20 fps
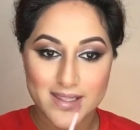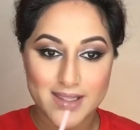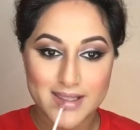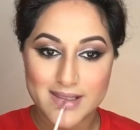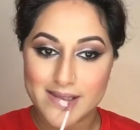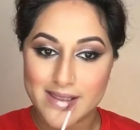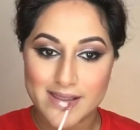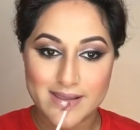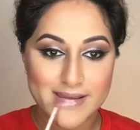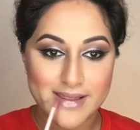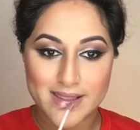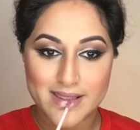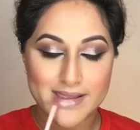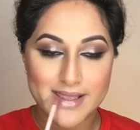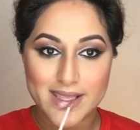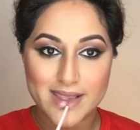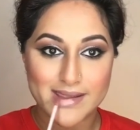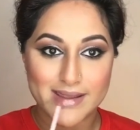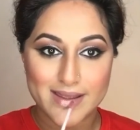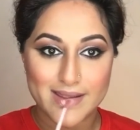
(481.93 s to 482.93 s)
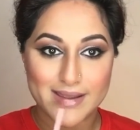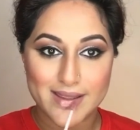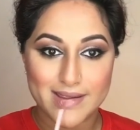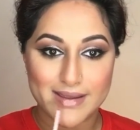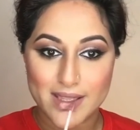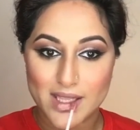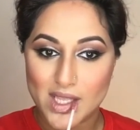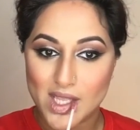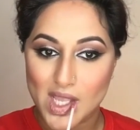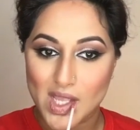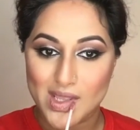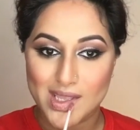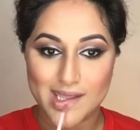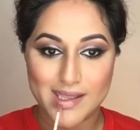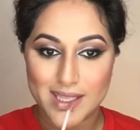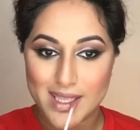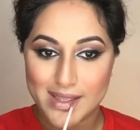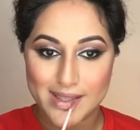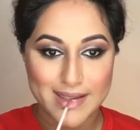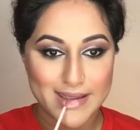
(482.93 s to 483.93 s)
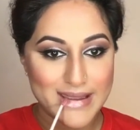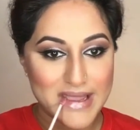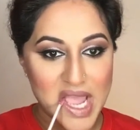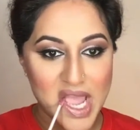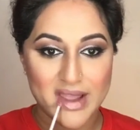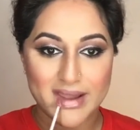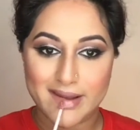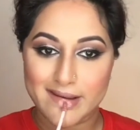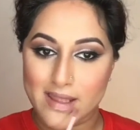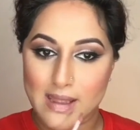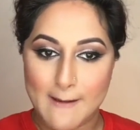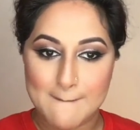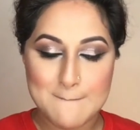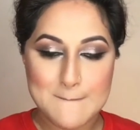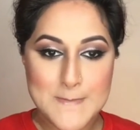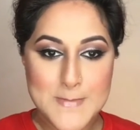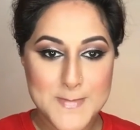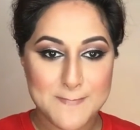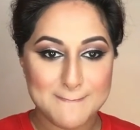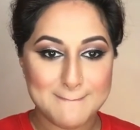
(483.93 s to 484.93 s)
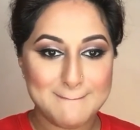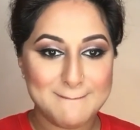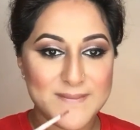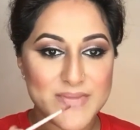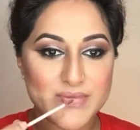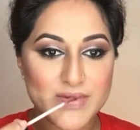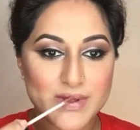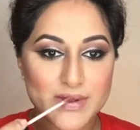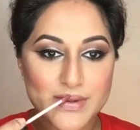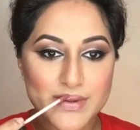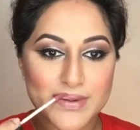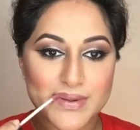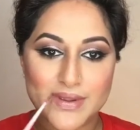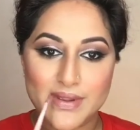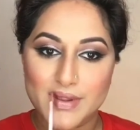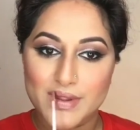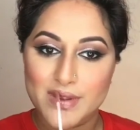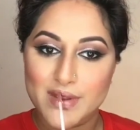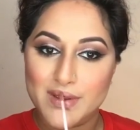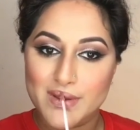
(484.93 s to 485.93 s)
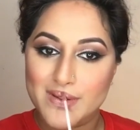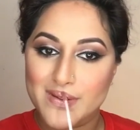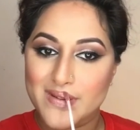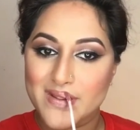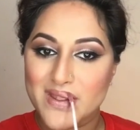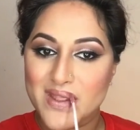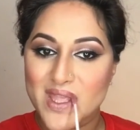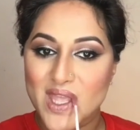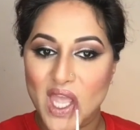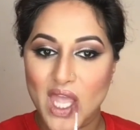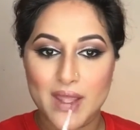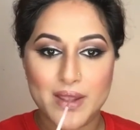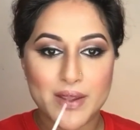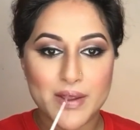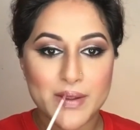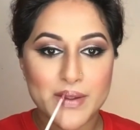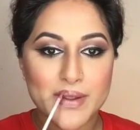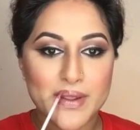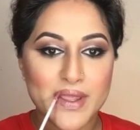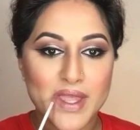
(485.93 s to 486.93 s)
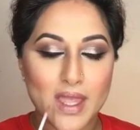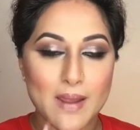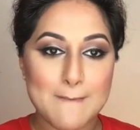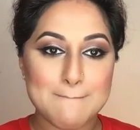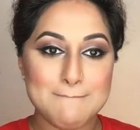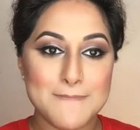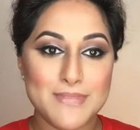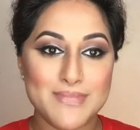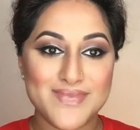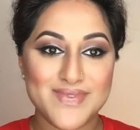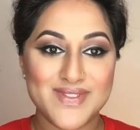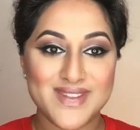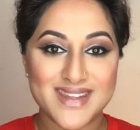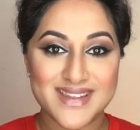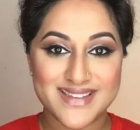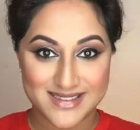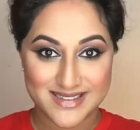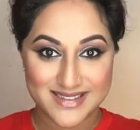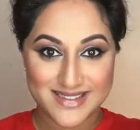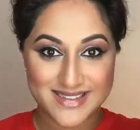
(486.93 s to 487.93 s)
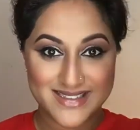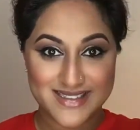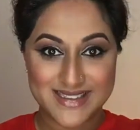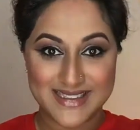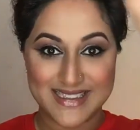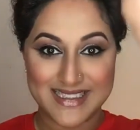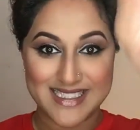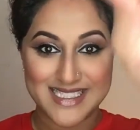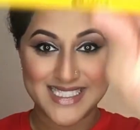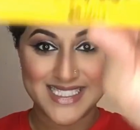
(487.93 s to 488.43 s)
lip gloss, and this is in the shade called Bronze Statue, which is really, really nice and shiny.